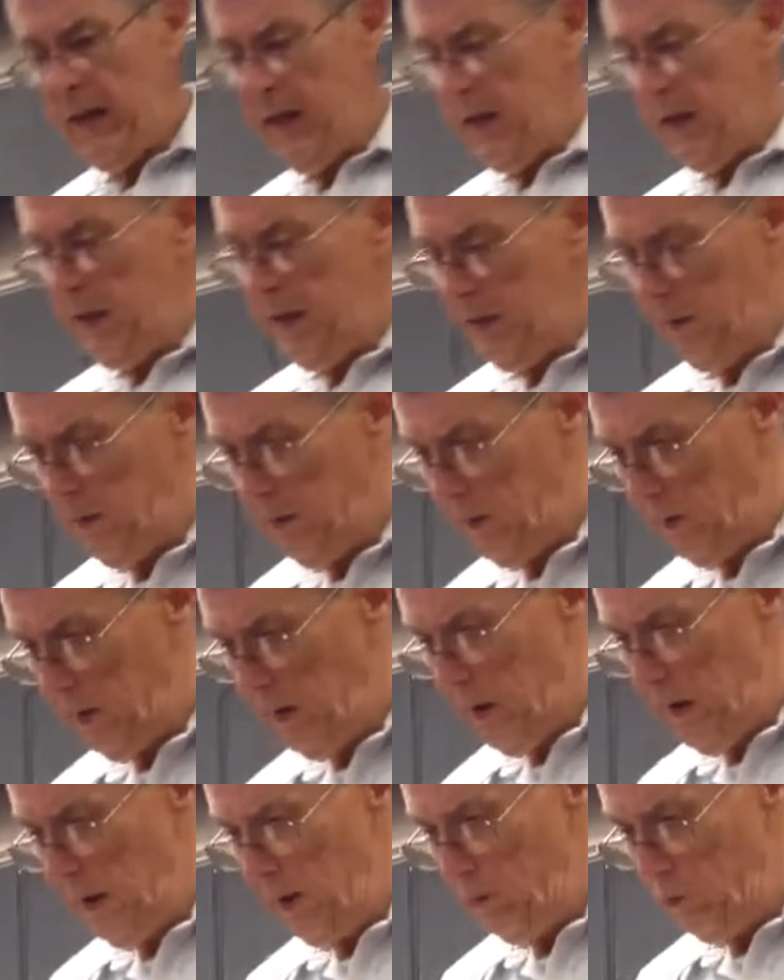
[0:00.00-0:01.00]
and
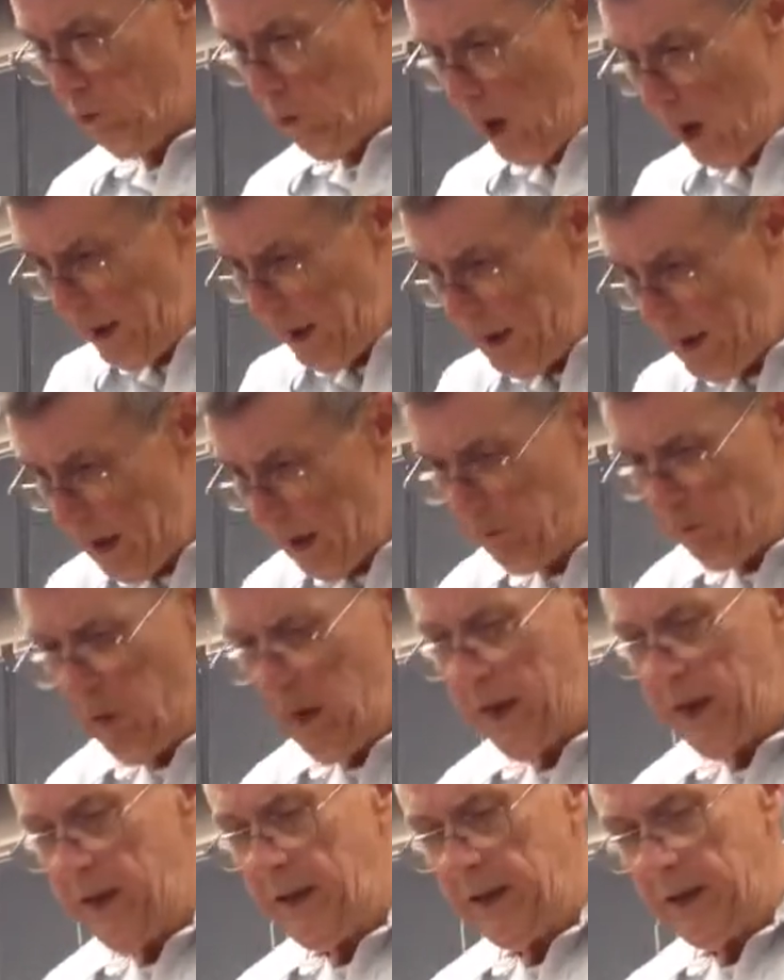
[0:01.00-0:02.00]
it's running. I'm
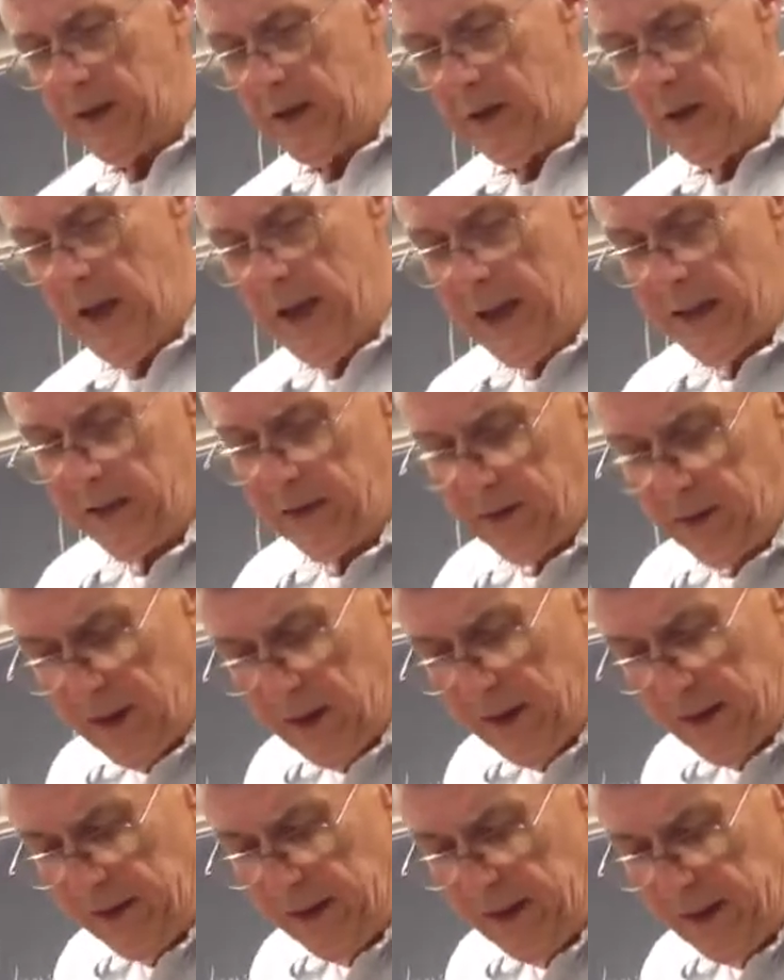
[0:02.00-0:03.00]
ready to collect.
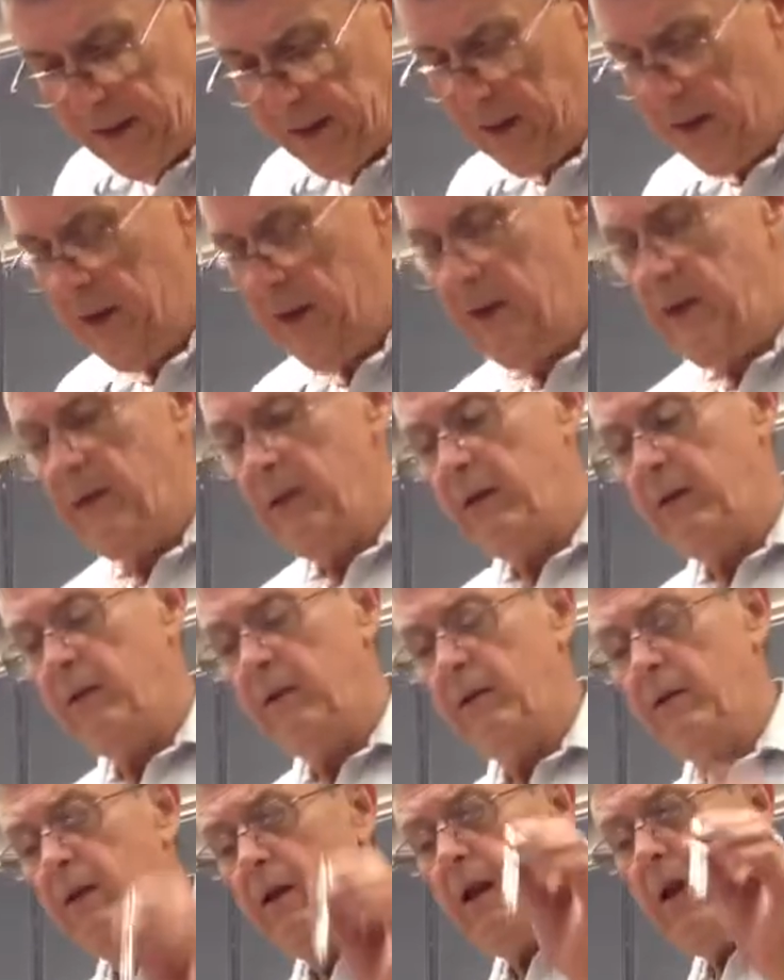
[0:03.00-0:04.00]
I take
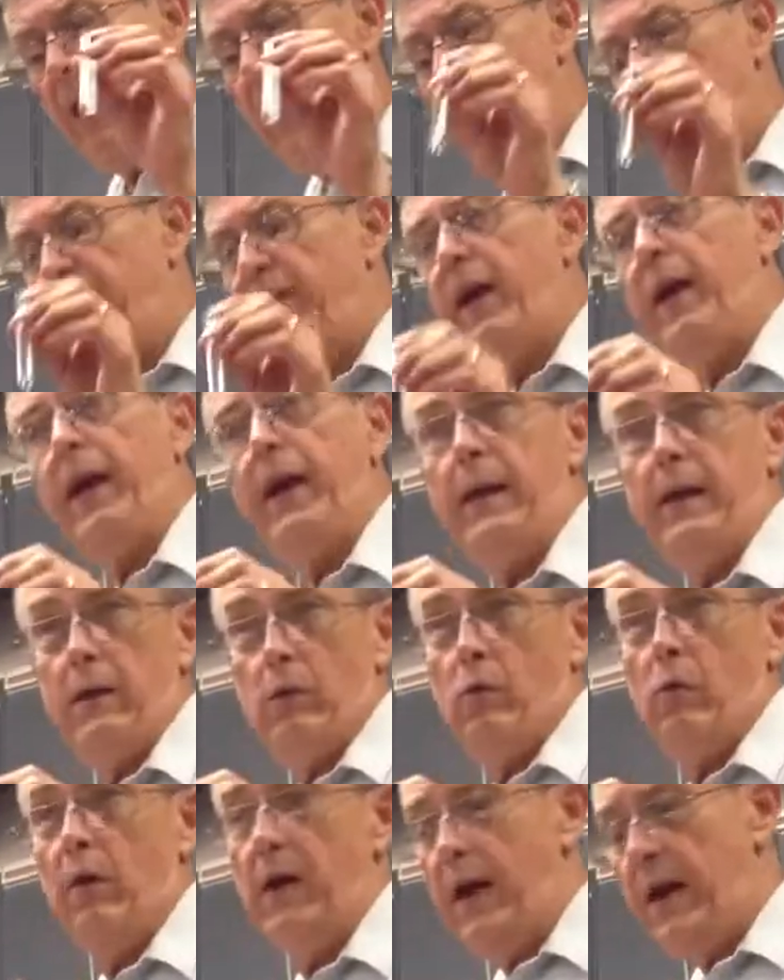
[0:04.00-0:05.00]
FA
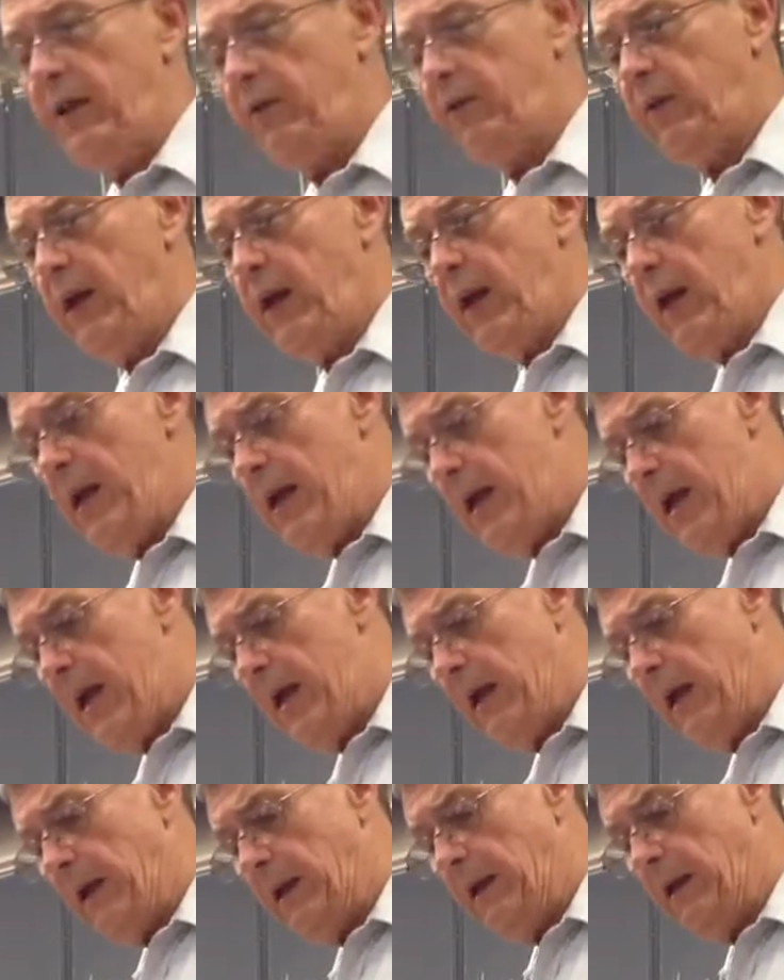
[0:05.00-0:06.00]
or SA,
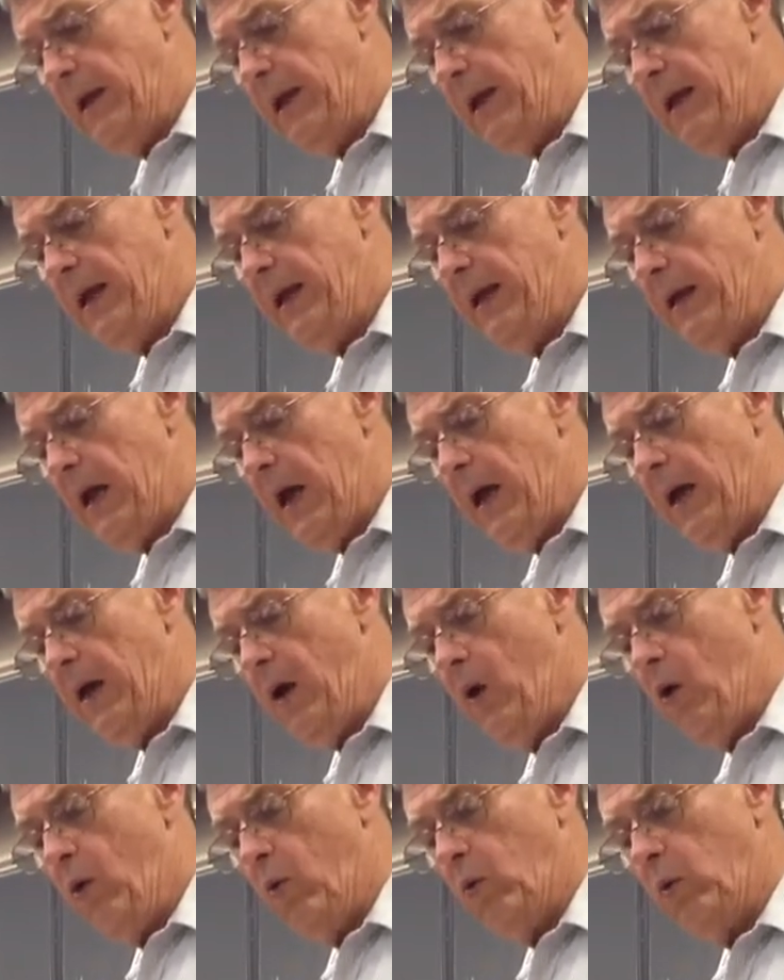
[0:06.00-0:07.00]
and then I
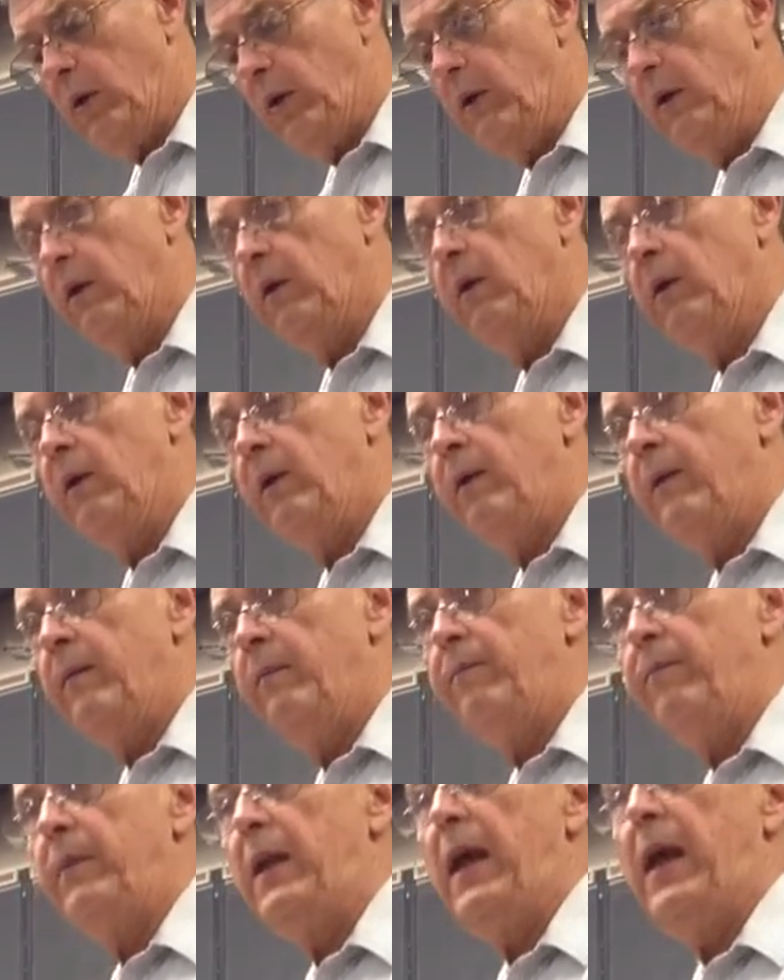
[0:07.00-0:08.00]
hold it.
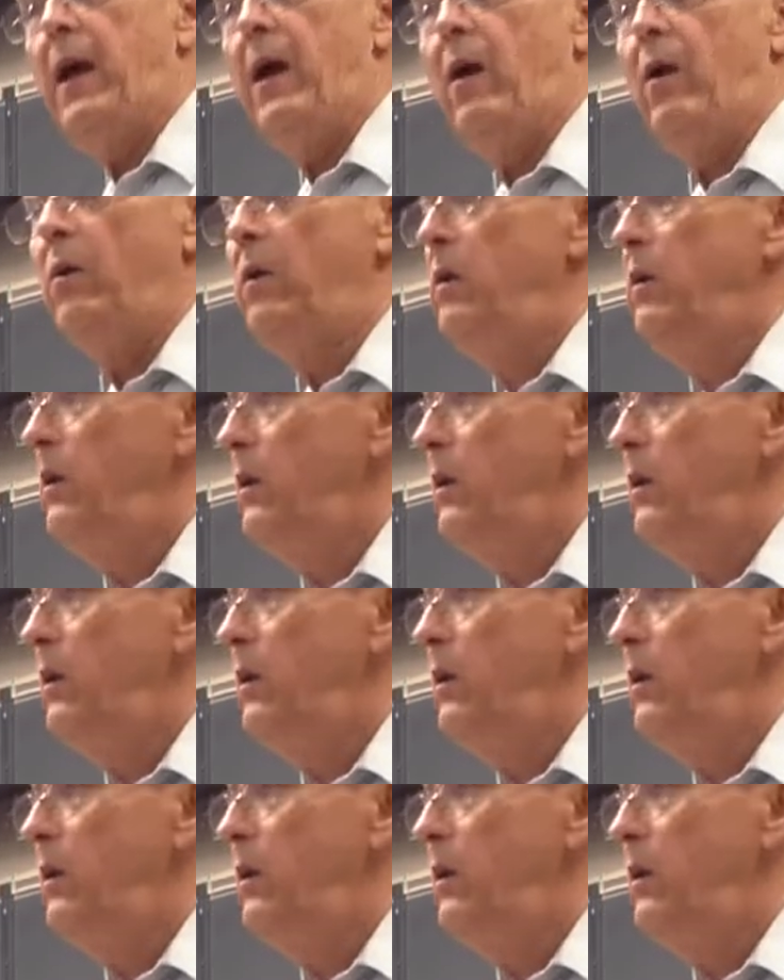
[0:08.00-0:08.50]
Now,